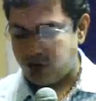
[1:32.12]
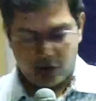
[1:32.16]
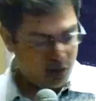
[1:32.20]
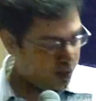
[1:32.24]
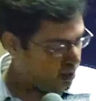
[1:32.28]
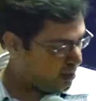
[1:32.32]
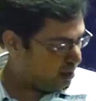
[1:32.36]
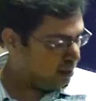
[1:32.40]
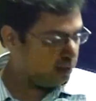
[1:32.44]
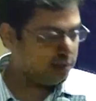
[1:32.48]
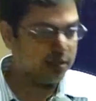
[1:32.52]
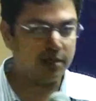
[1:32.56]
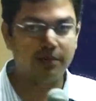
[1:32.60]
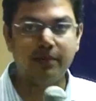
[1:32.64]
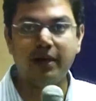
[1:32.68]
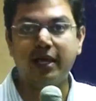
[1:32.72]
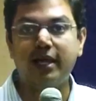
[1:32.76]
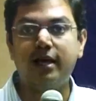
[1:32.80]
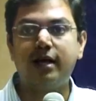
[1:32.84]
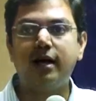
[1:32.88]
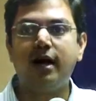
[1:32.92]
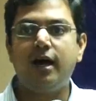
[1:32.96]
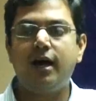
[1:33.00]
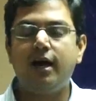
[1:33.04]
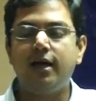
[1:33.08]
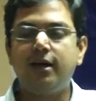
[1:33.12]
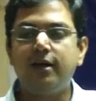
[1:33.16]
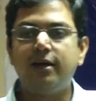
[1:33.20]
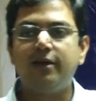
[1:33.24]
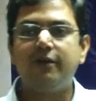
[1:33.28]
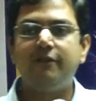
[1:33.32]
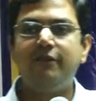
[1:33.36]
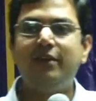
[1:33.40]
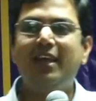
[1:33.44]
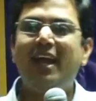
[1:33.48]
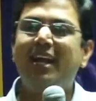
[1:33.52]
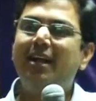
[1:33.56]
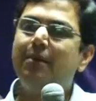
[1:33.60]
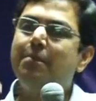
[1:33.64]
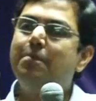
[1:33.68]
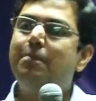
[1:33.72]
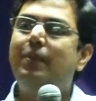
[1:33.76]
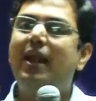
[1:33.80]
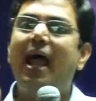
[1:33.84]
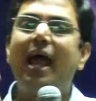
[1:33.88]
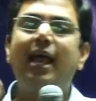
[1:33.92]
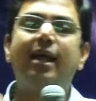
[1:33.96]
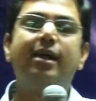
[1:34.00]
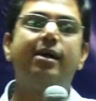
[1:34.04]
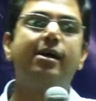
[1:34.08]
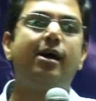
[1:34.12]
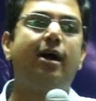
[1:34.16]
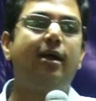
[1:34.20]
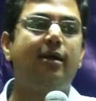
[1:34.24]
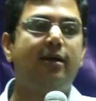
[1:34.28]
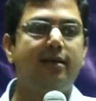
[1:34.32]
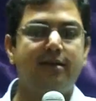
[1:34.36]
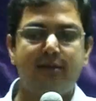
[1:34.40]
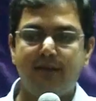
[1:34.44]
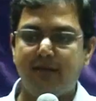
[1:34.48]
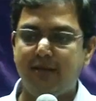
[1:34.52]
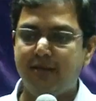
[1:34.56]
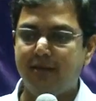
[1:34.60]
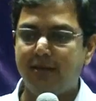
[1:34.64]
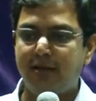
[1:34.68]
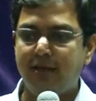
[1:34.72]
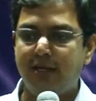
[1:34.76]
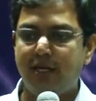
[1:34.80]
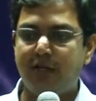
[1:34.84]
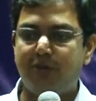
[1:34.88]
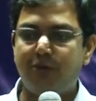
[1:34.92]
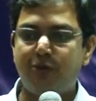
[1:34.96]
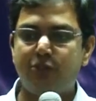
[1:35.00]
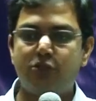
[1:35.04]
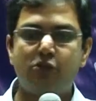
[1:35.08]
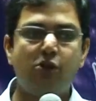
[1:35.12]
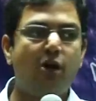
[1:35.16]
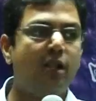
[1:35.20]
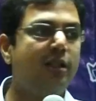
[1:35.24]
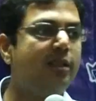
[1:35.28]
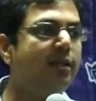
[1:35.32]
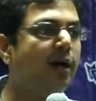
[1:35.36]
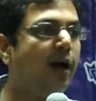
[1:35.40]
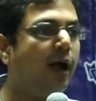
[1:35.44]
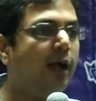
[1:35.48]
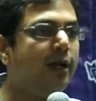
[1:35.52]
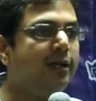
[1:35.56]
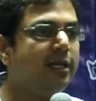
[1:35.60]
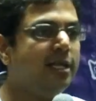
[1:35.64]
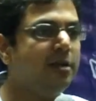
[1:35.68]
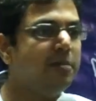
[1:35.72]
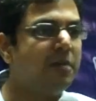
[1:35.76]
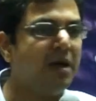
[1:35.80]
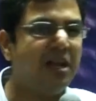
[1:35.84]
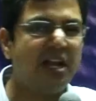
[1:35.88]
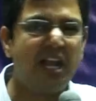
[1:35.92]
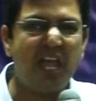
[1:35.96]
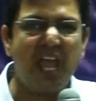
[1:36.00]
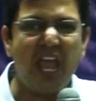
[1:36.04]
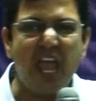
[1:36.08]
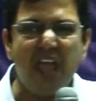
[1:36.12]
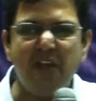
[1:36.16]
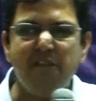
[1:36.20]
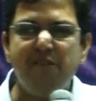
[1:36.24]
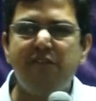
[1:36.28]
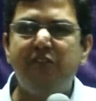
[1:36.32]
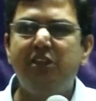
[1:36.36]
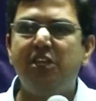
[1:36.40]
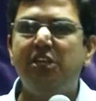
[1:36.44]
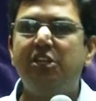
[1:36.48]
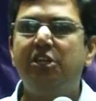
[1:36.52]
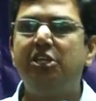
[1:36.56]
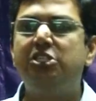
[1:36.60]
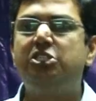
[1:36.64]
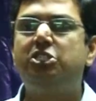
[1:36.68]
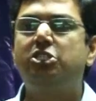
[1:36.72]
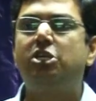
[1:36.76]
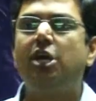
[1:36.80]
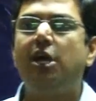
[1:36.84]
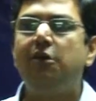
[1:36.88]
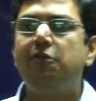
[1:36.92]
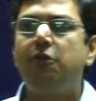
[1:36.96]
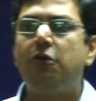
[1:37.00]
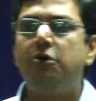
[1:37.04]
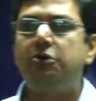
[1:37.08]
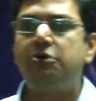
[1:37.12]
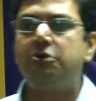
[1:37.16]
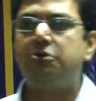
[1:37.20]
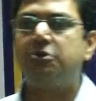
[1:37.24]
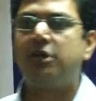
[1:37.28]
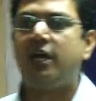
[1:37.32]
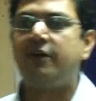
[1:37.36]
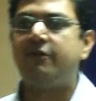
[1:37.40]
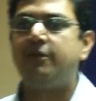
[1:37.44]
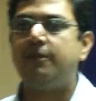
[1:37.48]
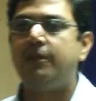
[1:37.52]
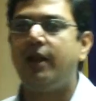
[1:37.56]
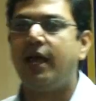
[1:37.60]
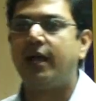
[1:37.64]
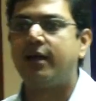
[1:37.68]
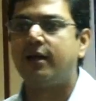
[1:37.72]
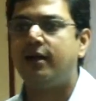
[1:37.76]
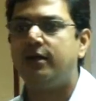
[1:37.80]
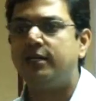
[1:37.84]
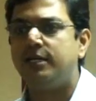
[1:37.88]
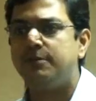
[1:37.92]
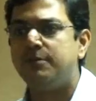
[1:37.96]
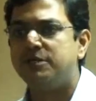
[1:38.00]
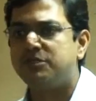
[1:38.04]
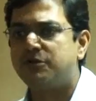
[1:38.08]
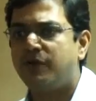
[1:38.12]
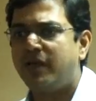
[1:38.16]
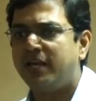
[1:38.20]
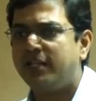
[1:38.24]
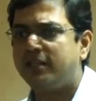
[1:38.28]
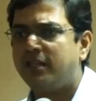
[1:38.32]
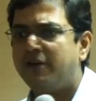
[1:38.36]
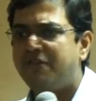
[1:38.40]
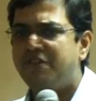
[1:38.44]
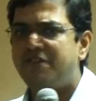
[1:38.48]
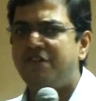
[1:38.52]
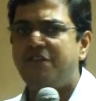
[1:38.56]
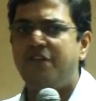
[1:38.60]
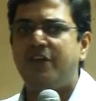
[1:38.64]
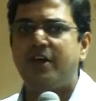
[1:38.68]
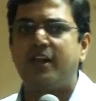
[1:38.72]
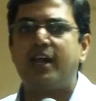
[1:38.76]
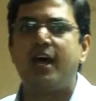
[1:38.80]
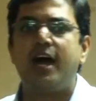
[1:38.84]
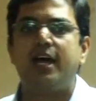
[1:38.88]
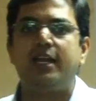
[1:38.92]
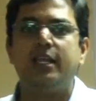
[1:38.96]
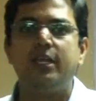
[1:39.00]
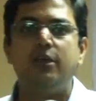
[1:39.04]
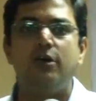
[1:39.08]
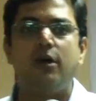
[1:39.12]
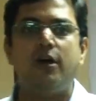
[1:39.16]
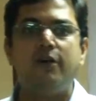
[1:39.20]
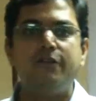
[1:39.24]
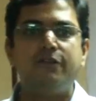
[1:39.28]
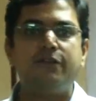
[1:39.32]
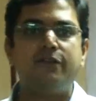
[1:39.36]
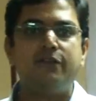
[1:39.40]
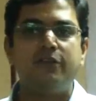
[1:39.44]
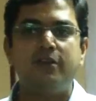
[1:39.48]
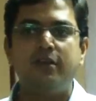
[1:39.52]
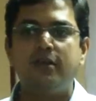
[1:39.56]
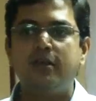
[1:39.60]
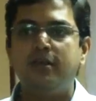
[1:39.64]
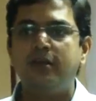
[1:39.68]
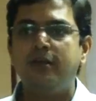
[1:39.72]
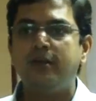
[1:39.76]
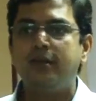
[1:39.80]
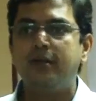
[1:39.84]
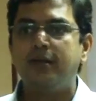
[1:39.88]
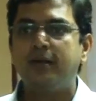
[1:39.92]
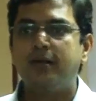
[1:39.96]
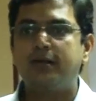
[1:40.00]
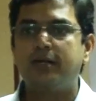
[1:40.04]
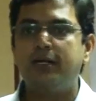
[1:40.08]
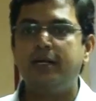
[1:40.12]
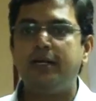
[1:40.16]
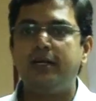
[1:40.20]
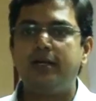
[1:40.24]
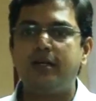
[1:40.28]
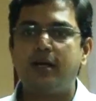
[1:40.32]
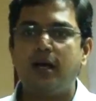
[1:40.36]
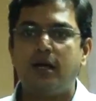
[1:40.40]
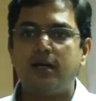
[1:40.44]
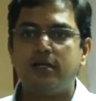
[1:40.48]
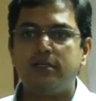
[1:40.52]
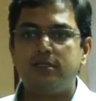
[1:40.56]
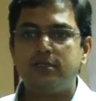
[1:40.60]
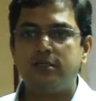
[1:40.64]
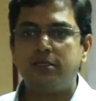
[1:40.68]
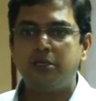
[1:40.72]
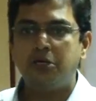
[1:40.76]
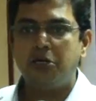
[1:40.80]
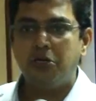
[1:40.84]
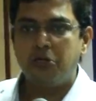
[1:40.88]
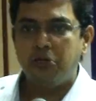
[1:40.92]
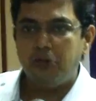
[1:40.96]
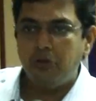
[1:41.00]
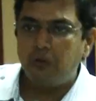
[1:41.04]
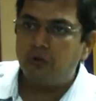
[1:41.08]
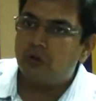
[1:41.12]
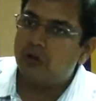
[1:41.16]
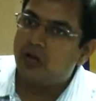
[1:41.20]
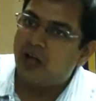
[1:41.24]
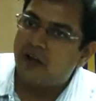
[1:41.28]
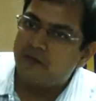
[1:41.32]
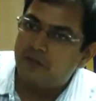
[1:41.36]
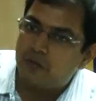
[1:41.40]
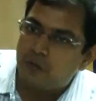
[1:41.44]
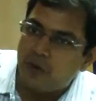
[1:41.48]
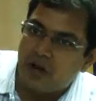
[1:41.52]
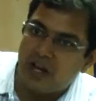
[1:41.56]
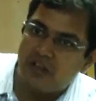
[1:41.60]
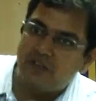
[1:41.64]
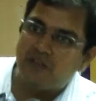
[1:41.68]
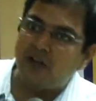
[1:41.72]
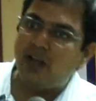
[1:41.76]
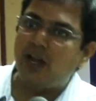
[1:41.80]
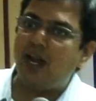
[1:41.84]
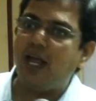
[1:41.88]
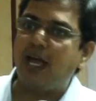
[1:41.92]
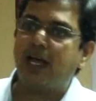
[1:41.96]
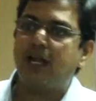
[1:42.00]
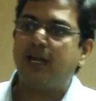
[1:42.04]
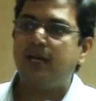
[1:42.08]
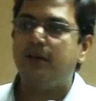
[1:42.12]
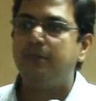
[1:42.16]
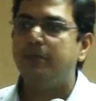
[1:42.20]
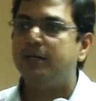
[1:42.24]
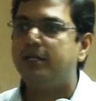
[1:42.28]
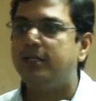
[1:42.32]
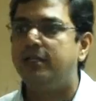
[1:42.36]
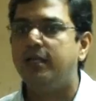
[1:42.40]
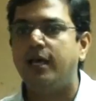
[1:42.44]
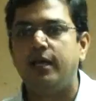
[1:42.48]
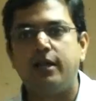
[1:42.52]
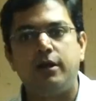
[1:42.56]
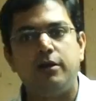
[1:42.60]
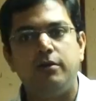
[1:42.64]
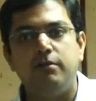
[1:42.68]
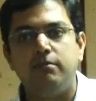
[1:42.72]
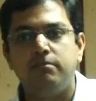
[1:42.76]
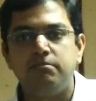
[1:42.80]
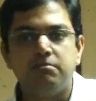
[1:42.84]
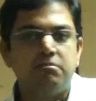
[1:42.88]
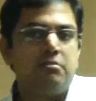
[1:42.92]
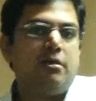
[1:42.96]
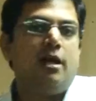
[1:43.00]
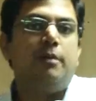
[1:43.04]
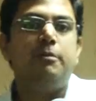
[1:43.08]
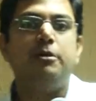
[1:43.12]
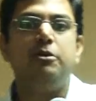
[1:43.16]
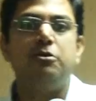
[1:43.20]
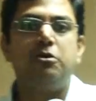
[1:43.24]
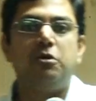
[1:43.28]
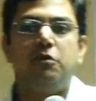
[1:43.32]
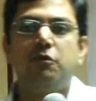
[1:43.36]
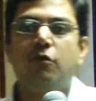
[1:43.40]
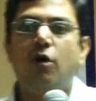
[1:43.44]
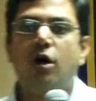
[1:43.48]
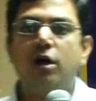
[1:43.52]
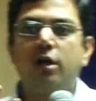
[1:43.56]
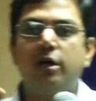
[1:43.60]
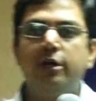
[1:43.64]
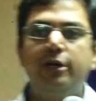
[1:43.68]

wallet is in my car, we had a black card. It was called the Ultima. And every rich guy wanted to have a black Ultima. It's like the Ferrari of credit cards. You could have 25 lakh limit there. And, you could walk